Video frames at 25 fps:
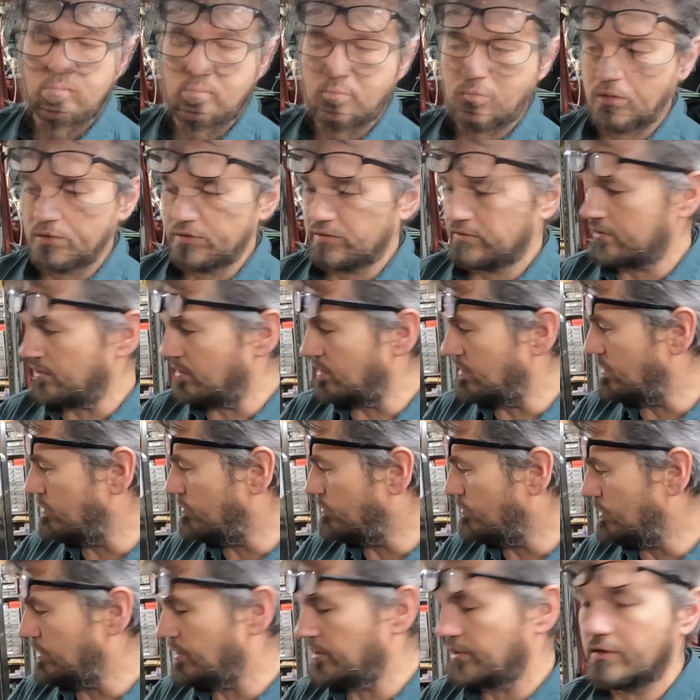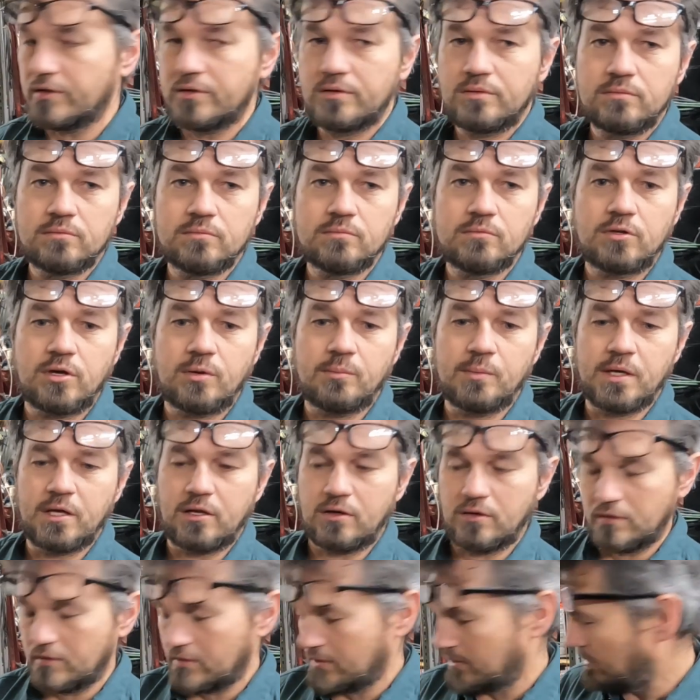what had come
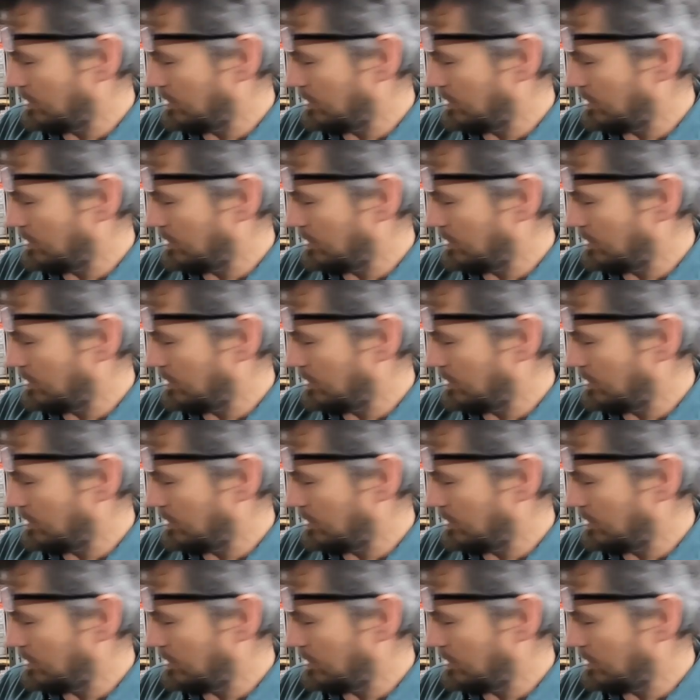in.